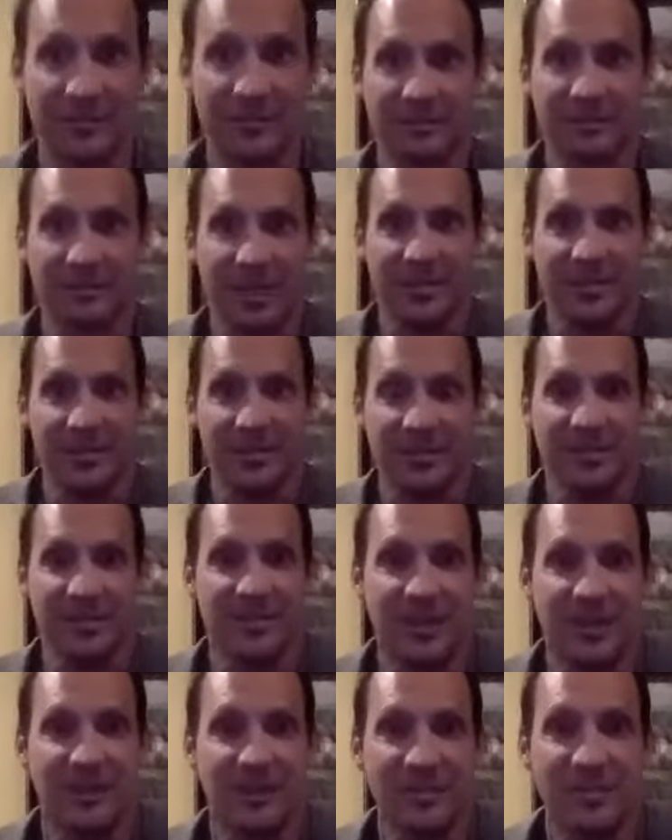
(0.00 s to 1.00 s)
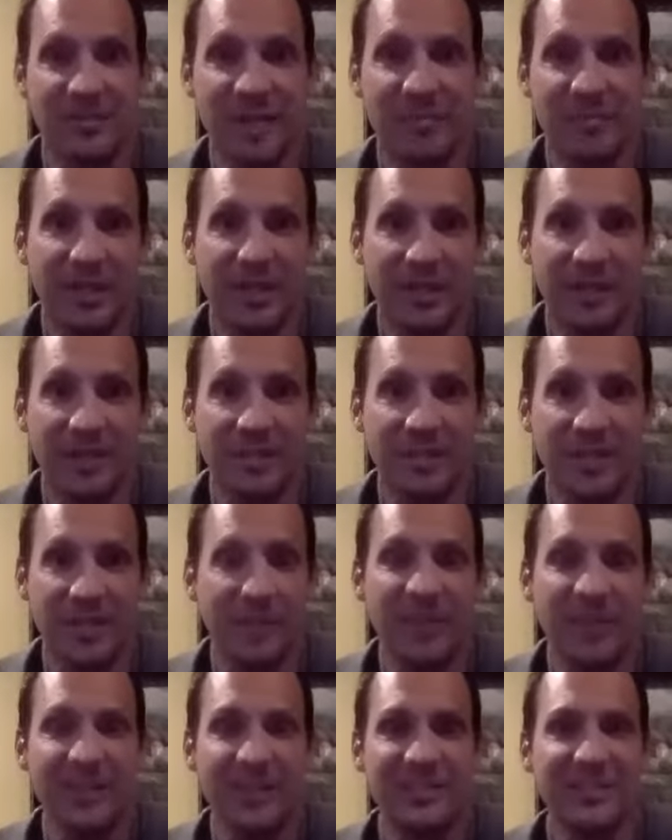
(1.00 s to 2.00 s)
that's the extent of my pitch. I'm
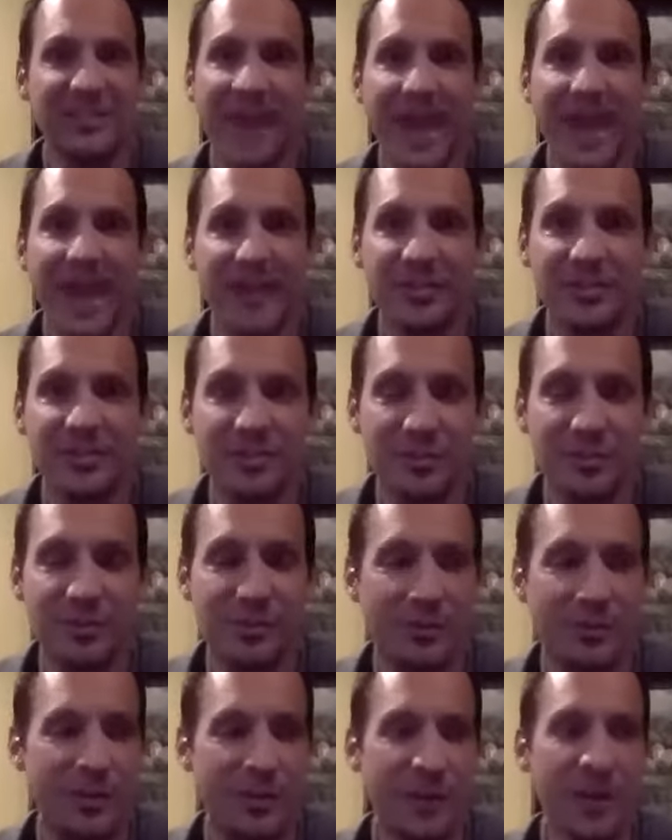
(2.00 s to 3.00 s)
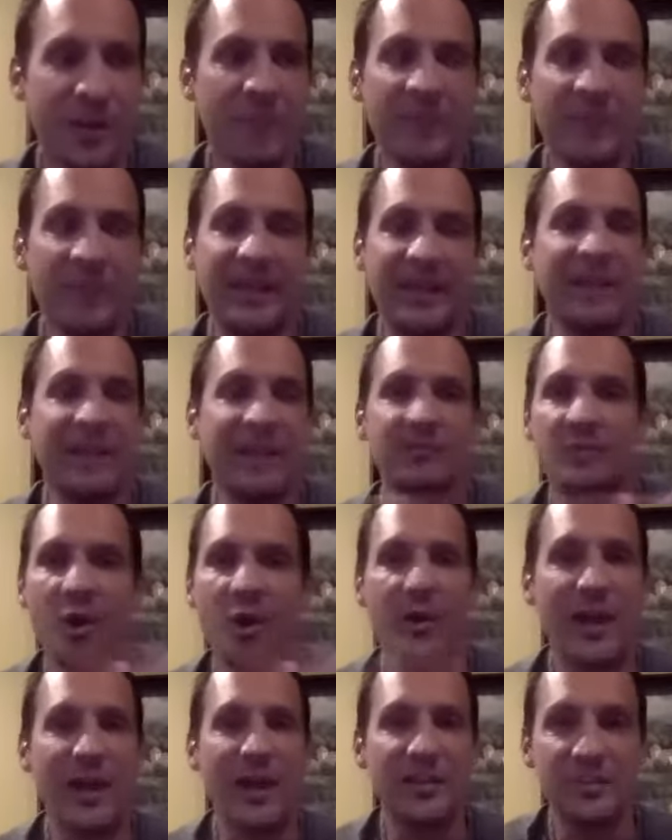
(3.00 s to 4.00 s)
not attached to, and I have
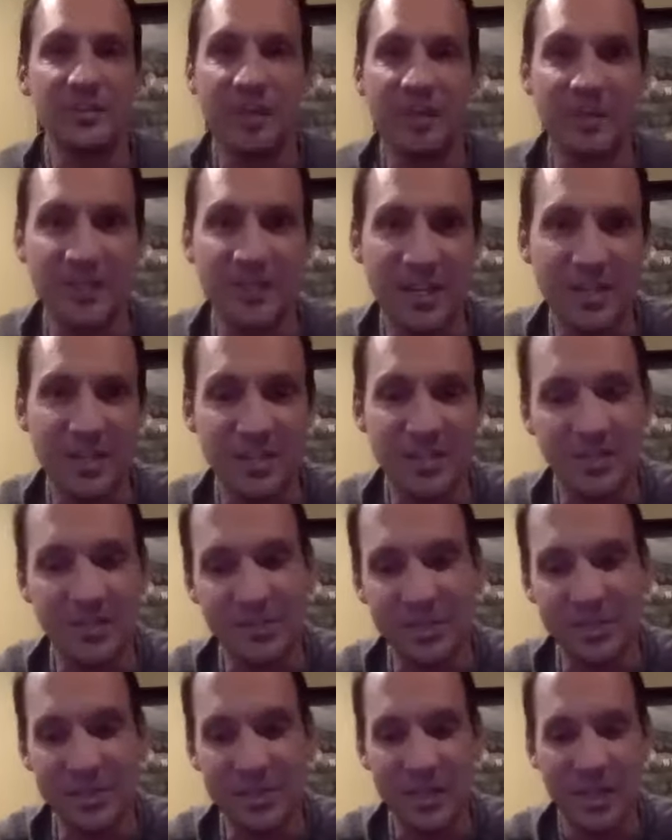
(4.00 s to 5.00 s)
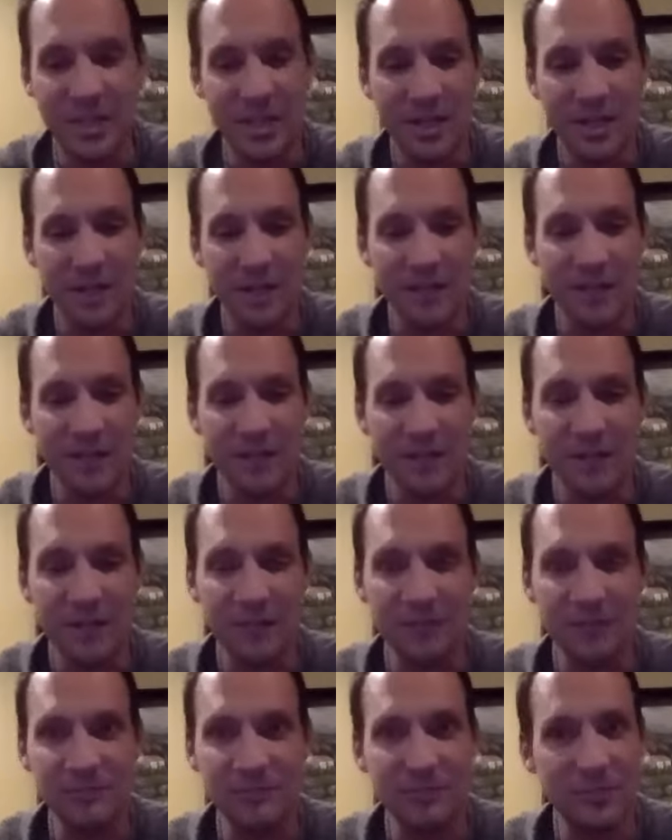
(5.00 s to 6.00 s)
no expectation. Which uh,
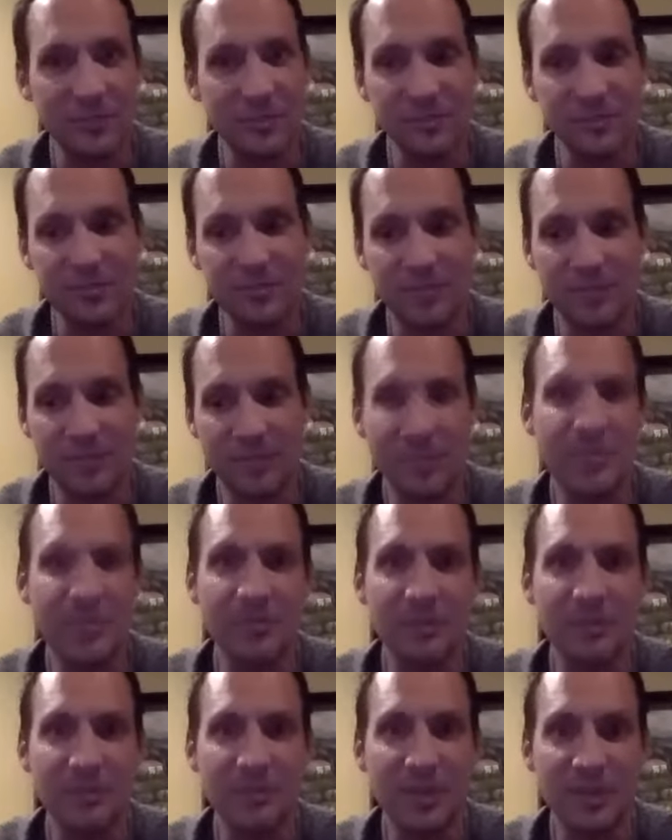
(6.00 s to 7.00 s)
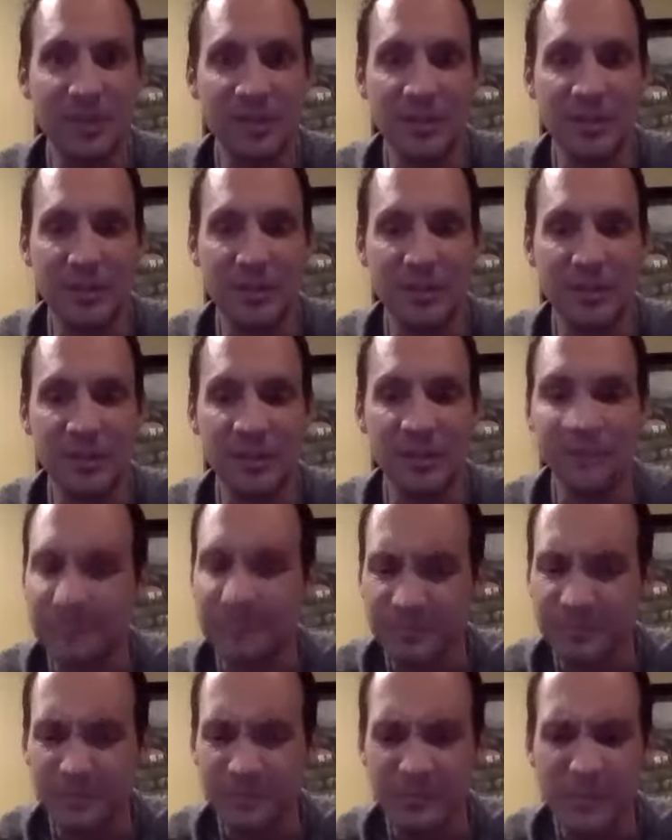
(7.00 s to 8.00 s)
this is probably something we can probably talk about real quick.
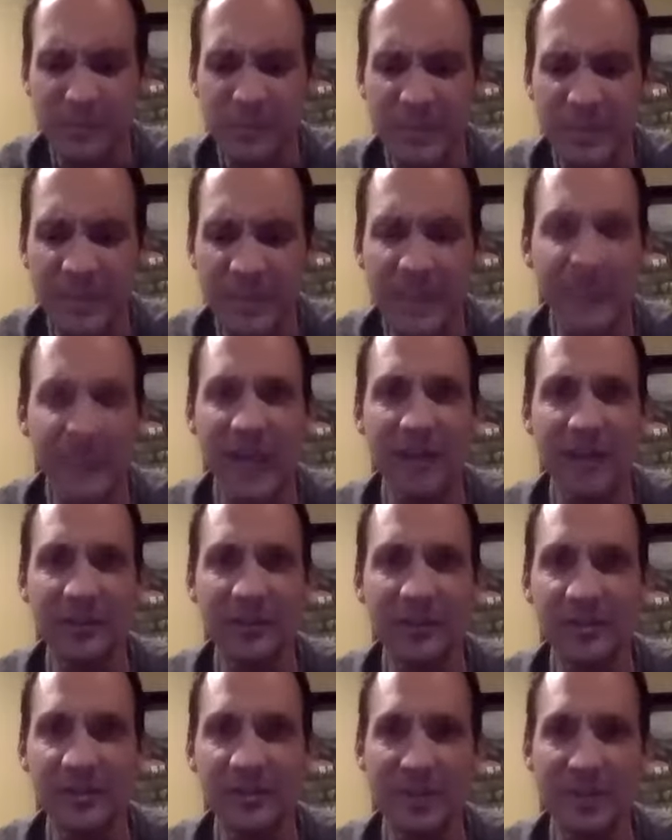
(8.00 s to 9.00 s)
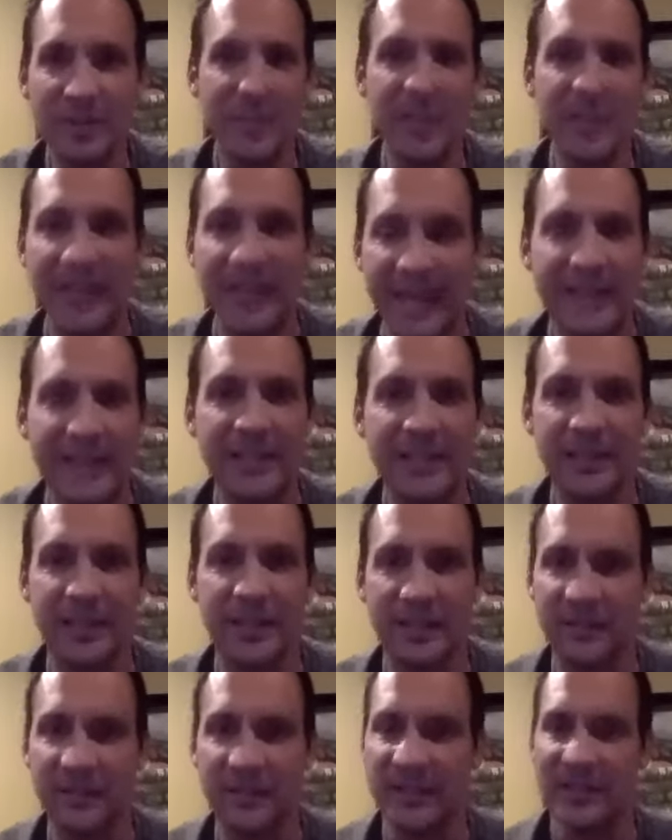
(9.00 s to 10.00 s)
Is I don't expect
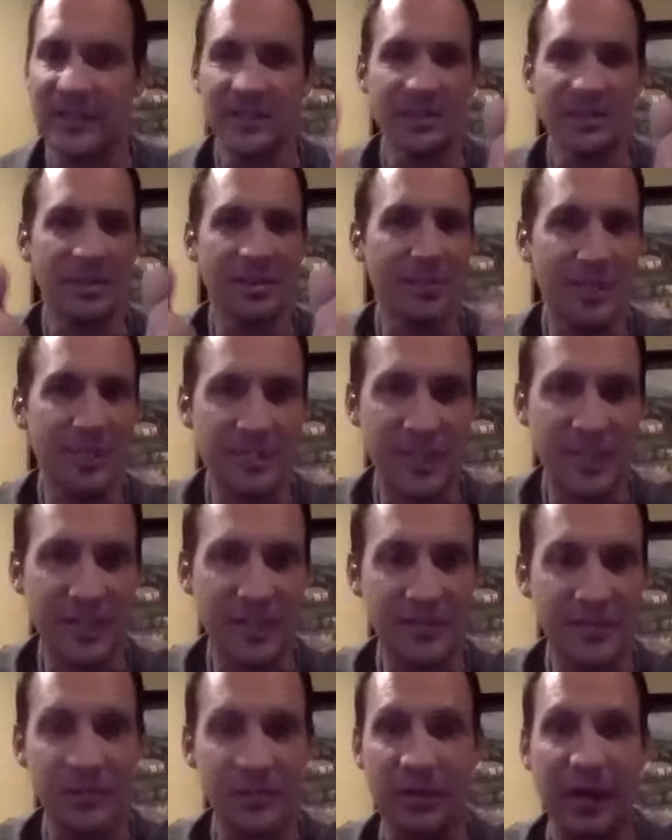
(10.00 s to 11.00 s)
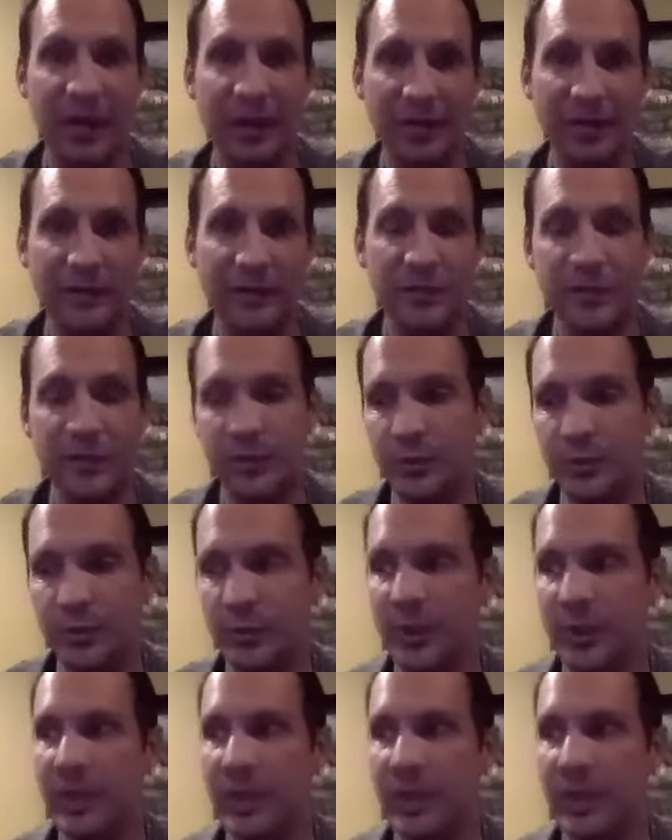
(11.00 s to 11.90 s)
anything. If I send somebody a text or however you